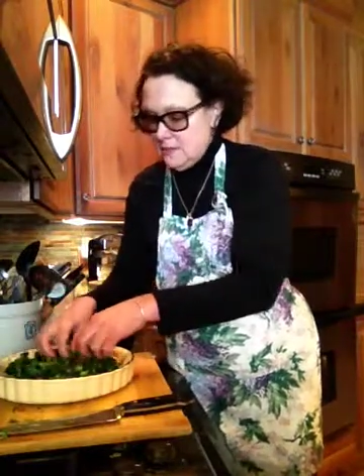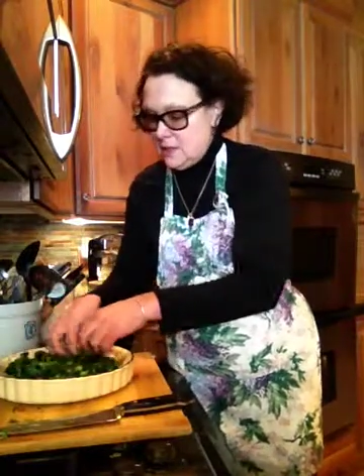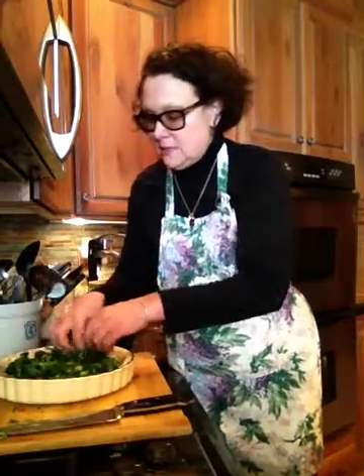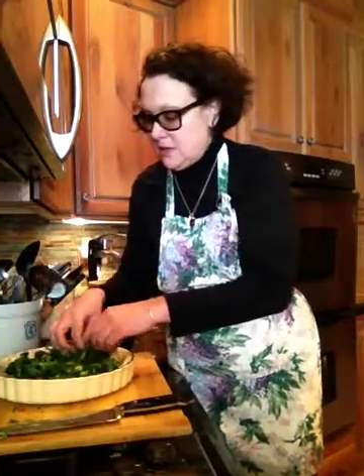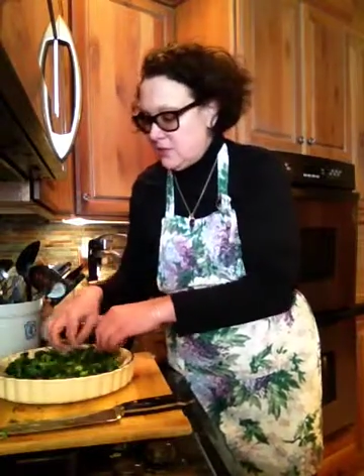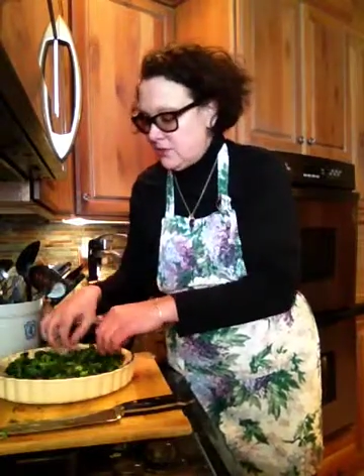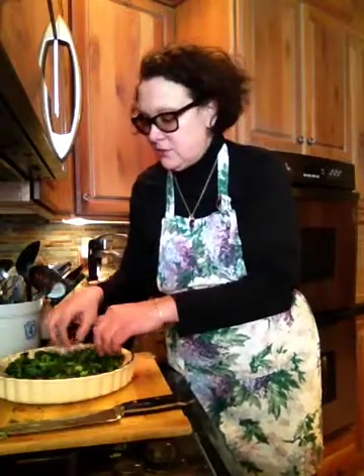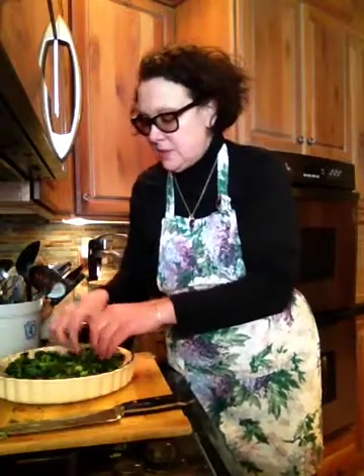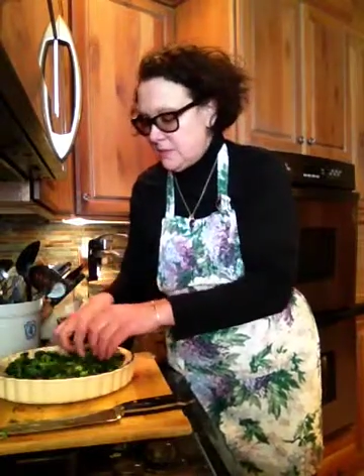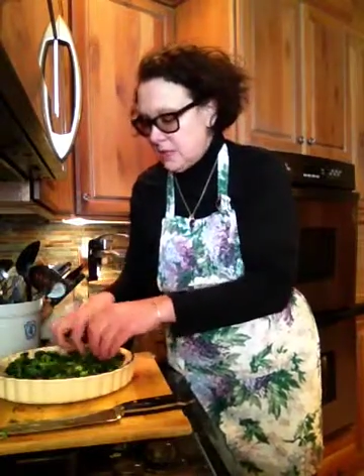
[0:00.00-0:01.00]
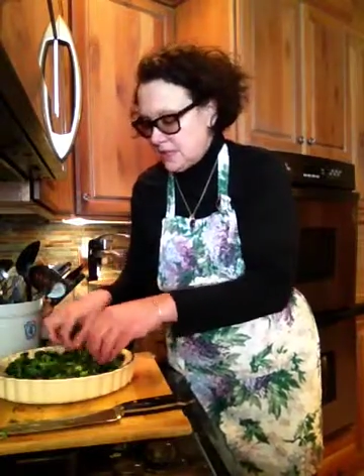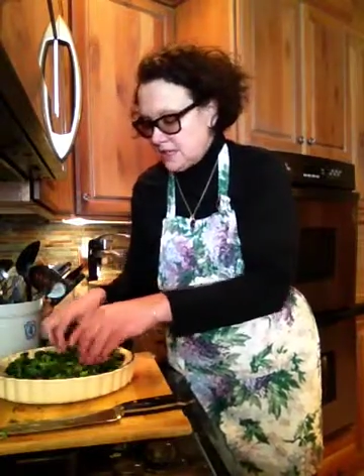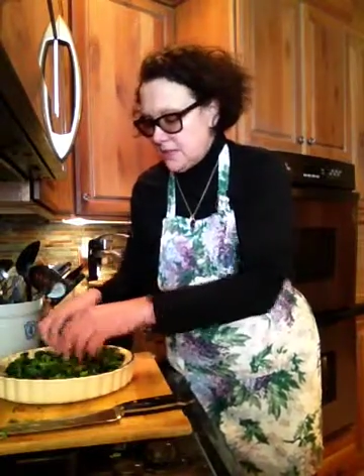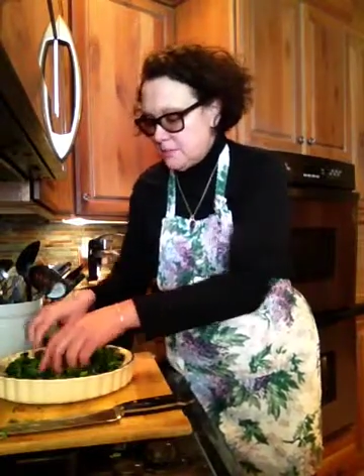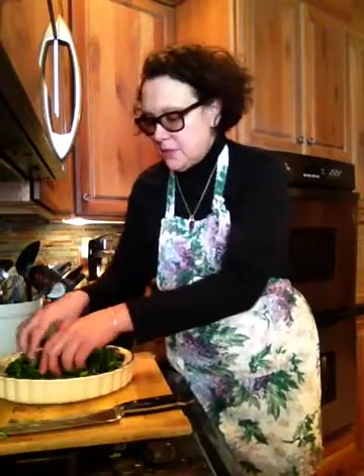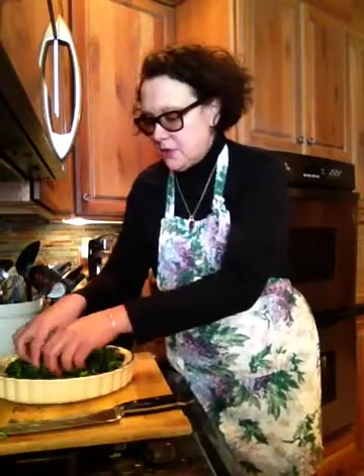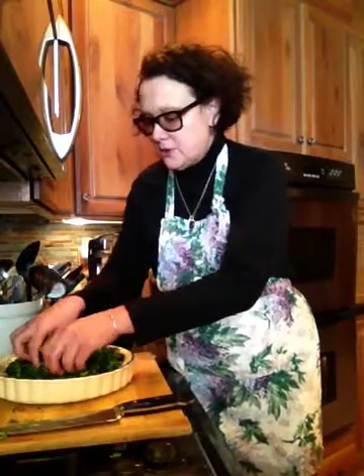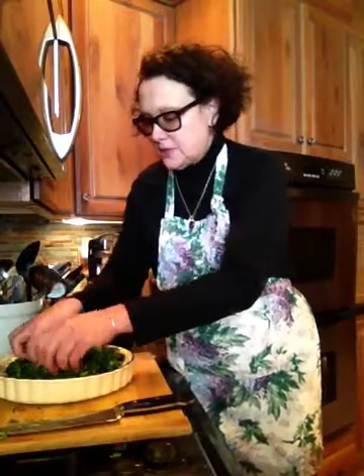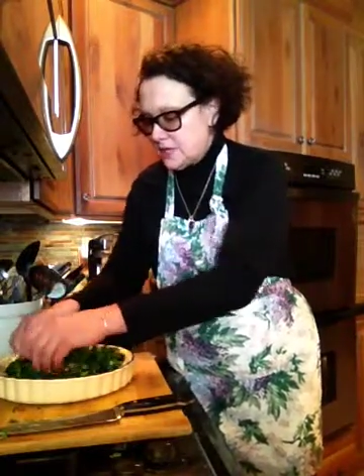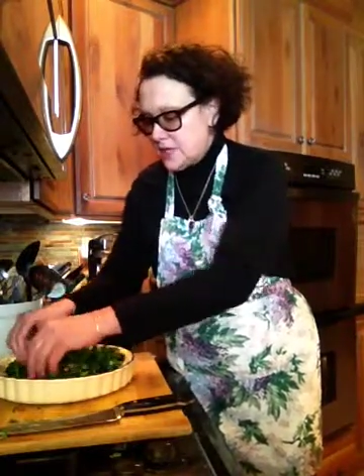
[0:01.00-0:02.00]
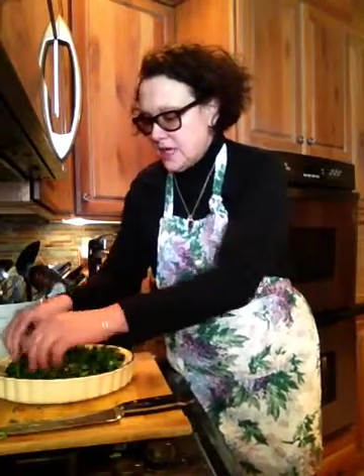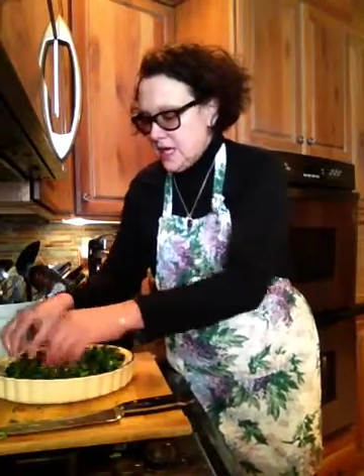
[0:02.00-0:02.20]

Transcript: maybe 3 minutes at most,